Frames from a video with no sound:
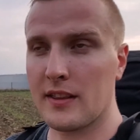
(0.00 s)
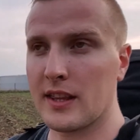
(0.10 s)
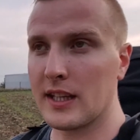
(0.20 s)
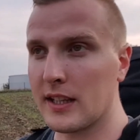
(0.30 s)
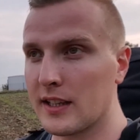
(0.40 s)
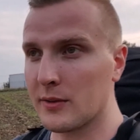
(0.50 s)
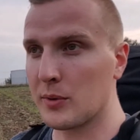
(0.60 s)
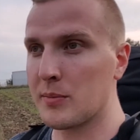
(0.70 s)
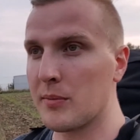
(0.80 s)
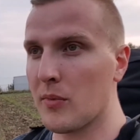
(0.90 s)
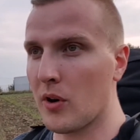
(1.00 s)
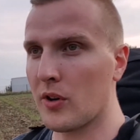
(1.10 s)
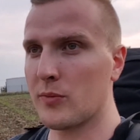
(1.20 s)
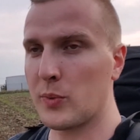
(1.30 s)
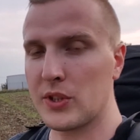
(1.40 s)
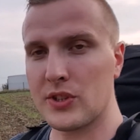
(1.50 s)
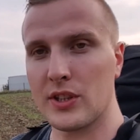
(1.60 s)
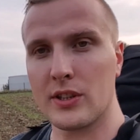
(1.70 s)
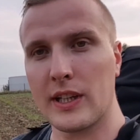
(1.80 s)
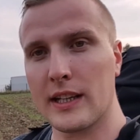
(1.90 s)
I think it will be more. We just
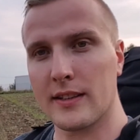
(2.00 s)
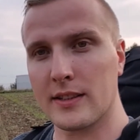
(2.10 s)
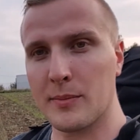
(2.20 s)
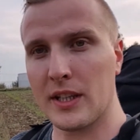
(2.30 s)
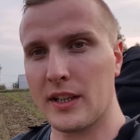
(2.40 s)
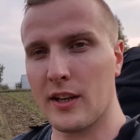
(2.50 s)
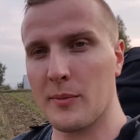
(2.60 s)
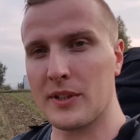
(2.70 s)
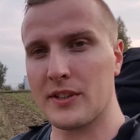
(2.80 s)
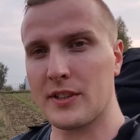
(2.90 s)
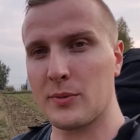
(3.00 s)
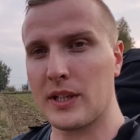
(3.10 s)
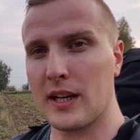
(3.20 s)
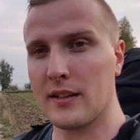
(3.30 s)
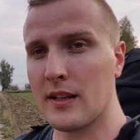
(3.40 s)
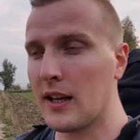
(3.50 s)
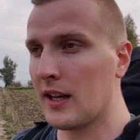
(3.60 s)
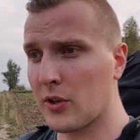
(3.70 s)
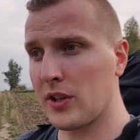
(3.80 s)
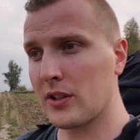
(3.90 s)
need to get as many kilometers as we can.
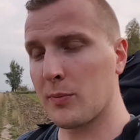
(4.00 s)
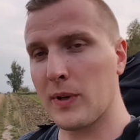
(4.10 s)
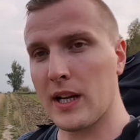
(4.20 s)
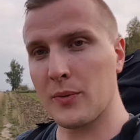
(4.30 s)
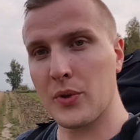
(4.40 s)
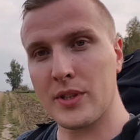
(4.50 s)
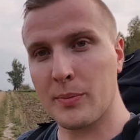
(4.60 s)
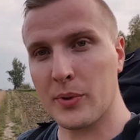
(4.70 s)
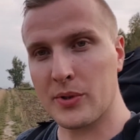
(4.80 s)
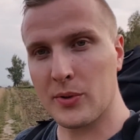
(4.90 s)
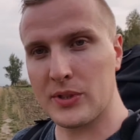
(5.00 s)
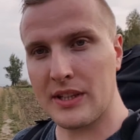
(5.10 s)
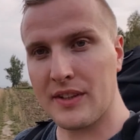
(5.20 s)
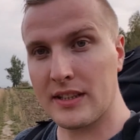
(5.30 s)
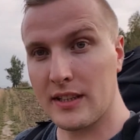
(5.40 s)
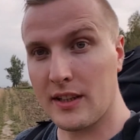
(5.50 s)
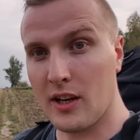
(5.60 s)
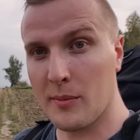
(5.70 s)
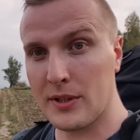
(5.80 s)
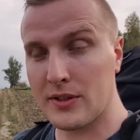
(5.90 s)
According to plan, we were supposed to do seventeen
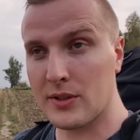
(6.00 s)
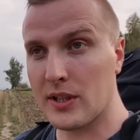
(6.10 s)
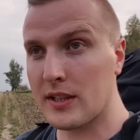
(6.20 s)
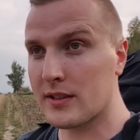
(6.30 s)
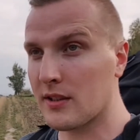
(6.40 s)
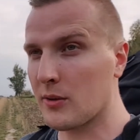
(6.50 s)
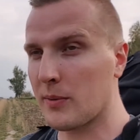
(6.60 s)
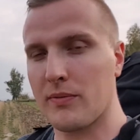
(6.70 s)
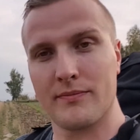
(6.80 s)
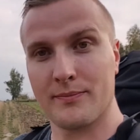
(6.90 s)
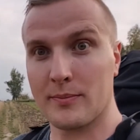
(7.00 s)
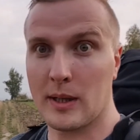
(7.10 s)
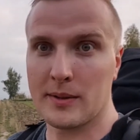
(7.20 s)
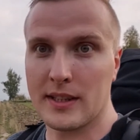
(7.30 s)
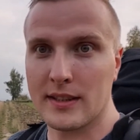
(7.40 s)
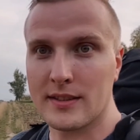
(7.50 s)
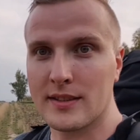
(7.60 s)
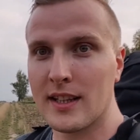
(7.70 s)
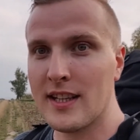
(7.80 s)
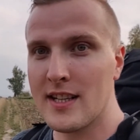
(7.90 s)
kilometers today, so probably
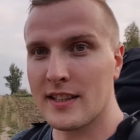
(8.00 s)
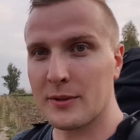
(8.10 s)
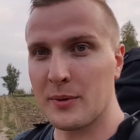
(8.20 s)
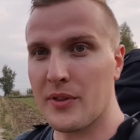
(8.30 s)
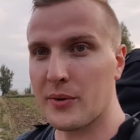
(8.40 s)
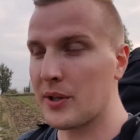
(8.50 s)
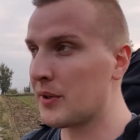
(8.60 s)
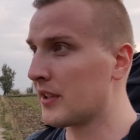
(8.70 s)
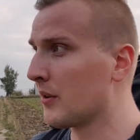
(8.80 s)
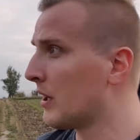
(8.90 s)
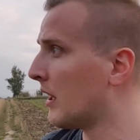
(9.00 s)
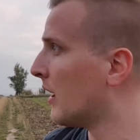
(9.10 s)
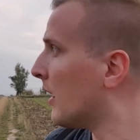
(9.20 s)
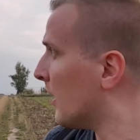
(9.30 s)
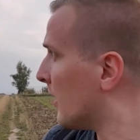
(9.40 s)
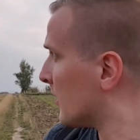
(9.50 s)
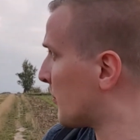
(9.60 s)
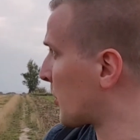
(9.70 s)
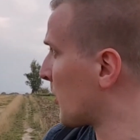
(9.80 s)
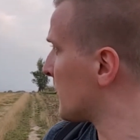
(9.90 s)
that's that went through the window.
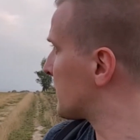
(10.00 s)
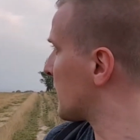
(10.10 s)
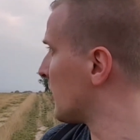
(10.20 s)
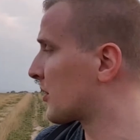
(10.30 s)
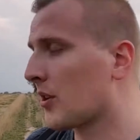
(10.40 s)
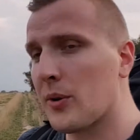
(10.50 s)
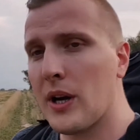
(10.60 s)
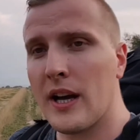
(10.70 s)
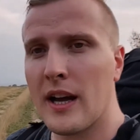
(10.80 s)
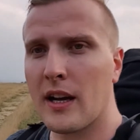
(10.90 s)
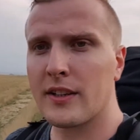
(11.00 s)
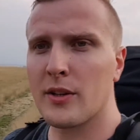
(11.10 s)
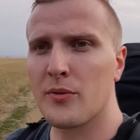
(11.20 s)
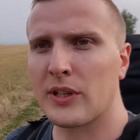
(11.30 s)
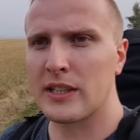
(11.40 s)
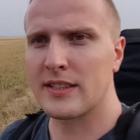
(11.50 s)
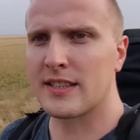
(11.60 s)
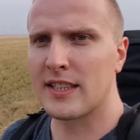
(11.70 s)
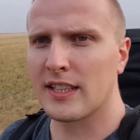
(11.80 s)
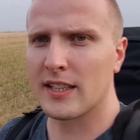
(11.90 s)
The problem is also, I don't know if you can
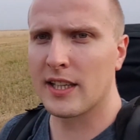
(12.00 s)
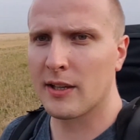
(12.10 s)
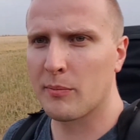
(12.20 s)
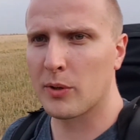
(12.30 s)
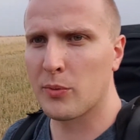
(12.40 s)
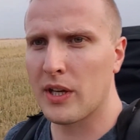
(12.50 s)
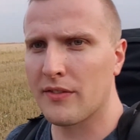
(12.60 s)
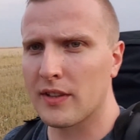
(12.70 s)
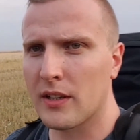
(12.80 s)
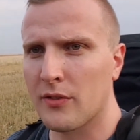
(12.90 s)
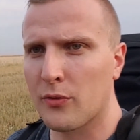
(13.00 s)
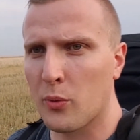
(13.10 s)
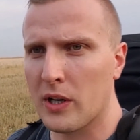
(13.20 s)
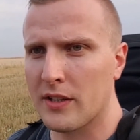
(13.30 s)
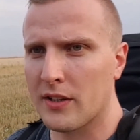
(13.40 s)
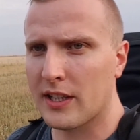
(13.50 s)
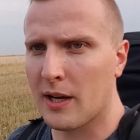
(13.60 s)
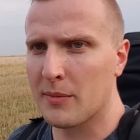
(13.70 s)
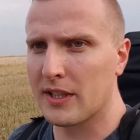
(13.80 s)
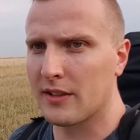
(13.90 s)
see it, but we have a lot of weather
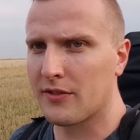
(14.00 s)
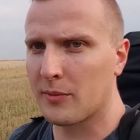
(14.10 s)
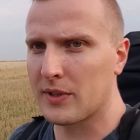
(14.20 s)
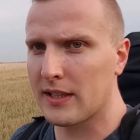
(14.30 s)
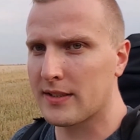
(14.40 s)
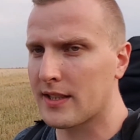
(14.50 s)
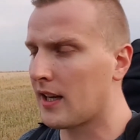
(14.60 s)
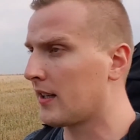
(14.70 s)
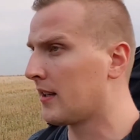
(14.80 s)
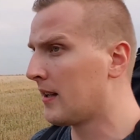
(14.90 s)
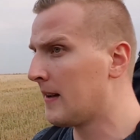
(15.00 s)
coming in from that side.